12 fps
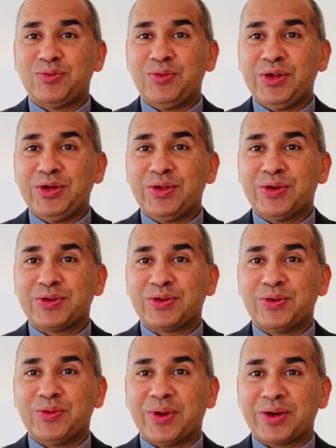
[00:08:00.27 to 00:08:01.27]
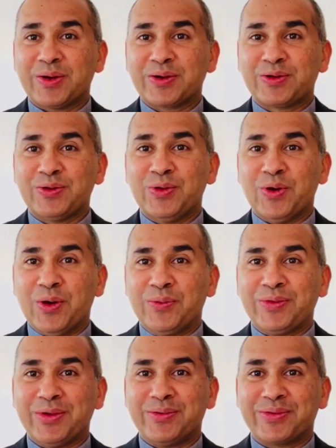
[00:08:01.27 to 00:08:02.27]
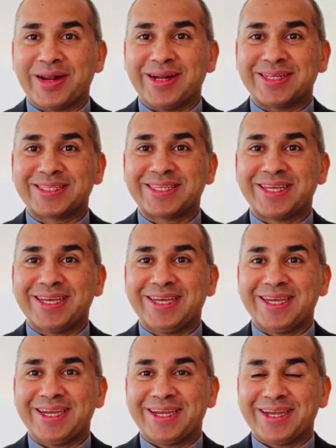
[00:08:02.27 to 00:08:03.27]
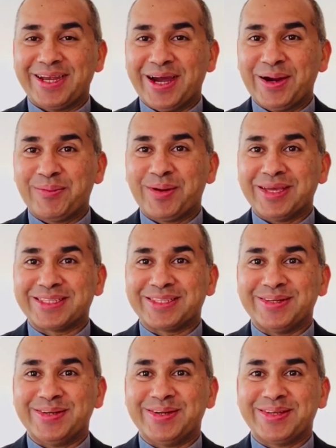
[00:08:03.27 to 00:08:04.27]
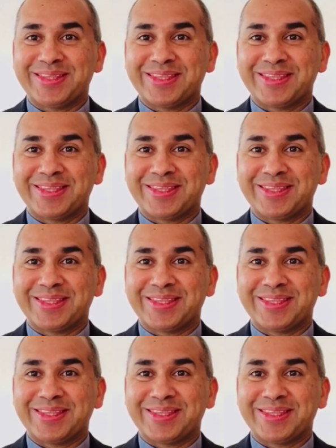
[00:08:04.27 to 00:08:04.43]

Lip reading: video to one or two of your friends. God bless you.